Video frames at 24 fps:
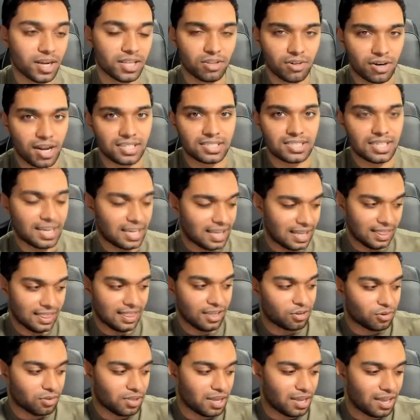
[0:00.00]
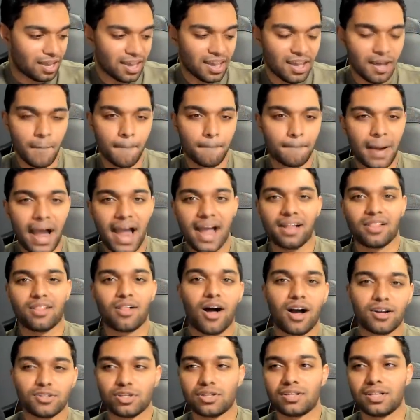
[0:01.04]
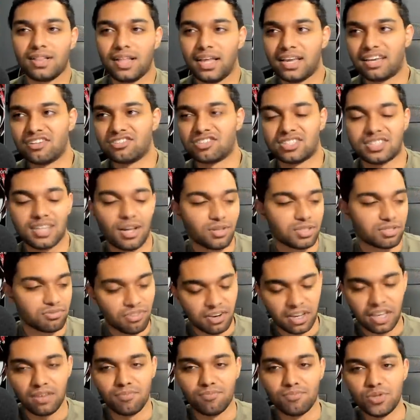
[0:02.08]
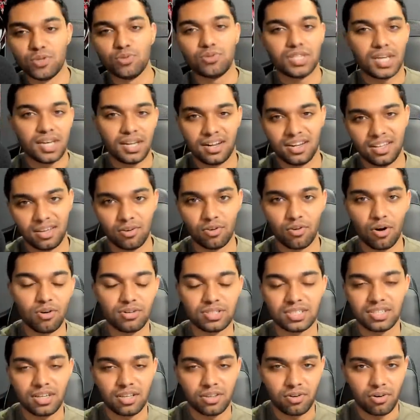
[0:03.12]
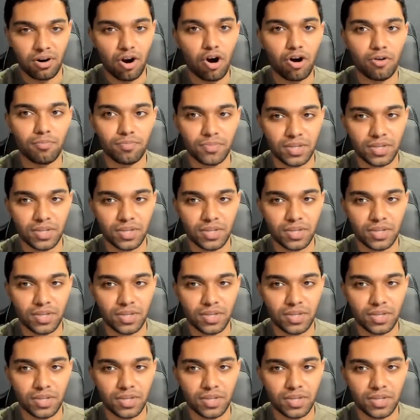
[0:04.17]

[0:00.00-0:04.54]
They're not saying he literally, biologically, like, his cells fucking mutate and he grows another arm.